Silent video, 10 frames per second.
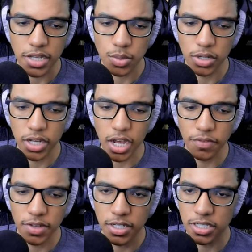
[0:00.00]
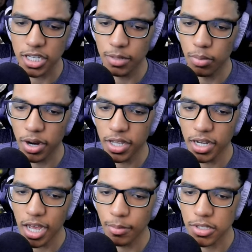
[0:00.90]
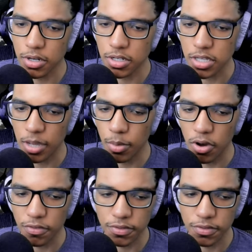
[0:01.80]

I swear to God, if he just keep breaking it, I'm gonna turn this you game off.